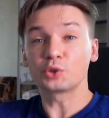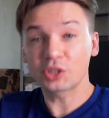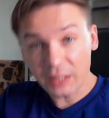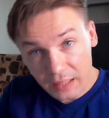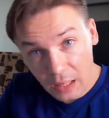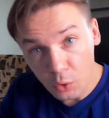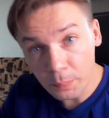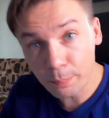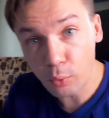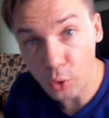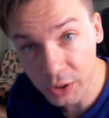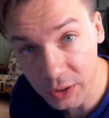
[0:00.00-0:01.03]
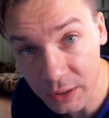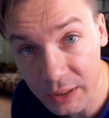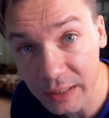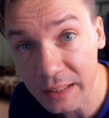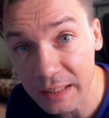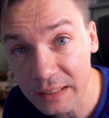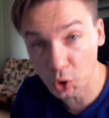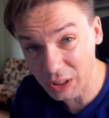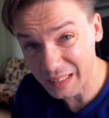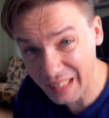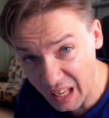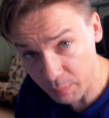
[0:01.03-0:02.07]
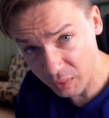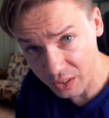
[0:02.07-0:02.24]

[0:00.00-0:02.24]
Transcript: You see how important it is to set camera